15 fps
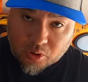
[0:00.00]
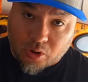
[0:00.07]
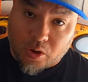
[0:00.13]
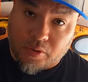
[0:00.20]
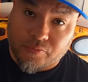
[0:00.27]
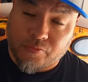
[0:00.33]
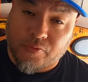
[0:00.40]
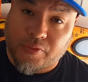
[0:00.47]

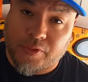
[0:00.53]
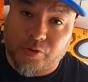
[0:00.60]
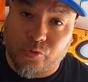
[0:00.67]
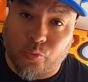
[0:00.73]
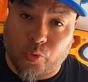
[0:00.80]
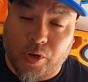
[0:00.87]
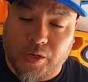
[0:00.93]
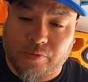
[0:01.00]
off the
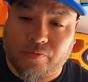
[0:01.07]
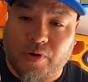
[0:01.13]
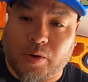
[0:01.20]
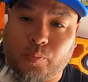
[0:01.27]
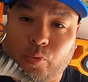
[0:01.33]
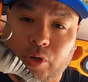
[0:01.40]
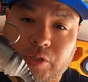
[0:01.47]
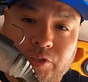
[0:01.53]
great
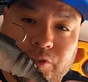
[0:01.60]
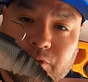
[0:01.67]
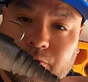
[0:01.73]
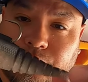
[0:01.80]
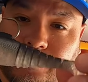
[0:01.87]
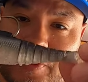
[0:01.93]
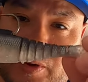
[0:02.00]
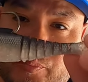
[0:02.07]

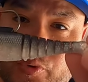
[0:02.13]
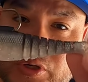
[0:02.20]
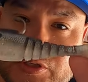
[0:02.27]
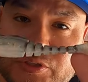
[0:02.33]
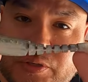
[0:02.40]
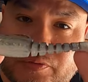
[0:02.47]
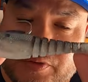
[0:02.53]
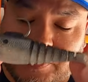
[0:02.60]
vibration,
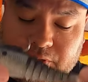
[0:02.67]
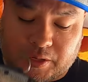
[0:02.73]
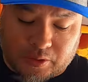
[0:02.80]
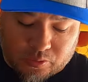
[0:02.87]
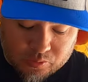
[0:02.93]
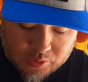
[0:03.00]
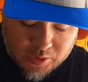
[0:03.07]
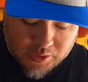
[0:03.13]
vibration of the
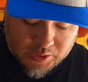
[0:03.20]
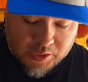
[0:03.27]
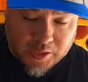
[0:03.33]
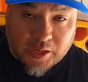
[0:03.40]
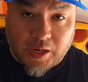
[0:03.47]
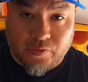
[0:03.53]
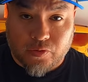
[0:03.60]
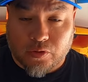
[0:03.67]
tail.
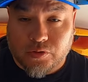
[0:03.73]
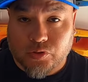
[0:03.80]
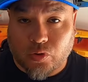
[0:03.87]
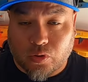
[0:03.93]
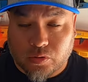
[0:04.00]
And there's